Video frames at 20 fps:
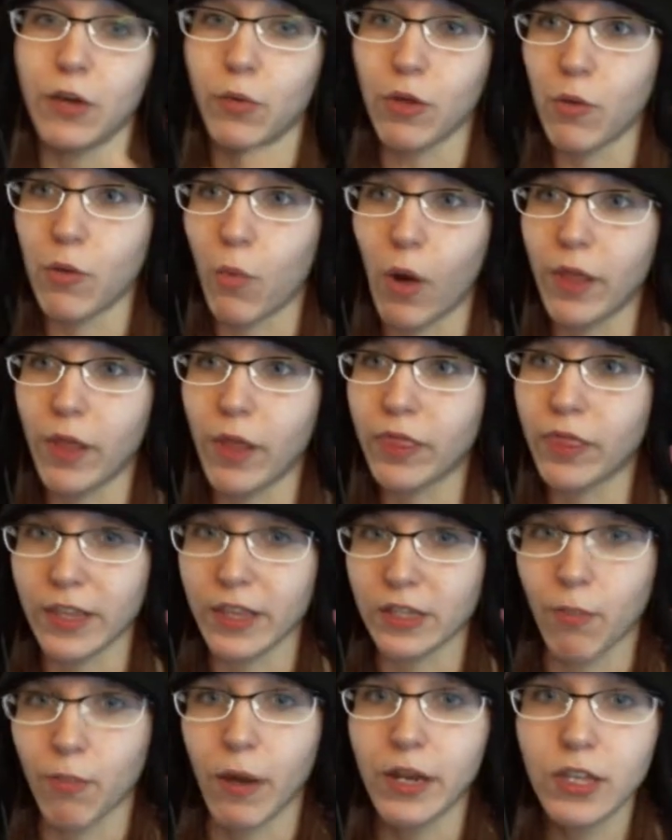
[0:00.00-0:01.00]
We want
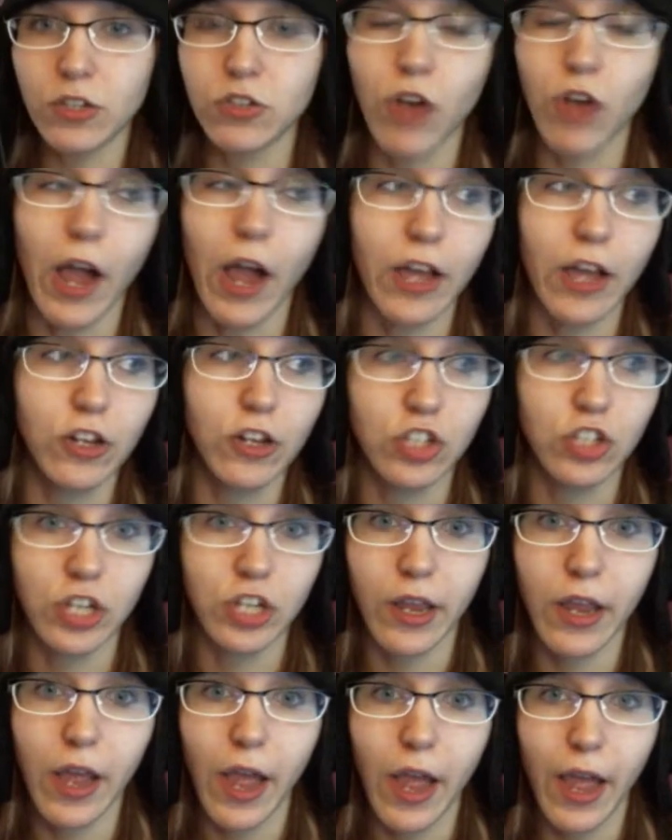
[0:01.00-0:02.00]
this money
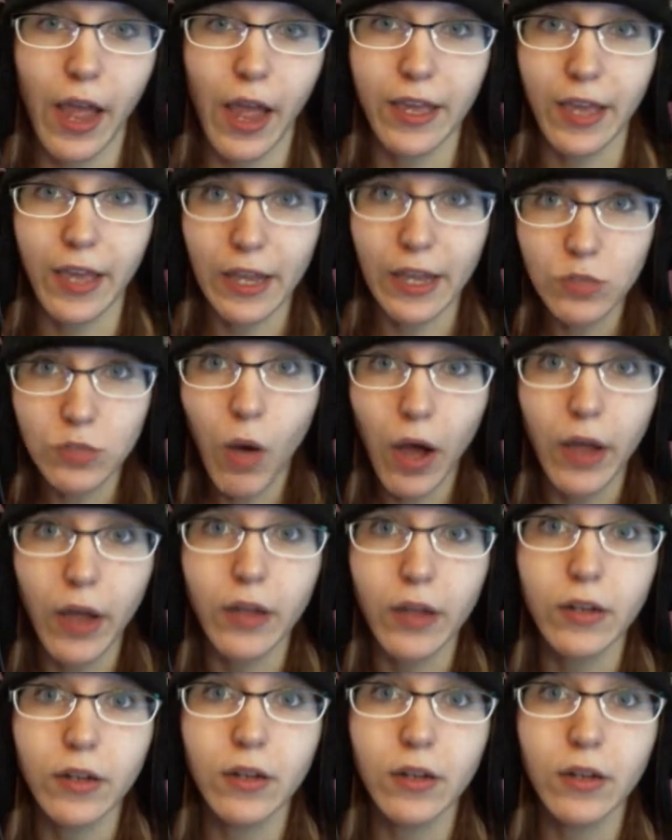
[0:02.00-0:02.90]
strategy. And guess what?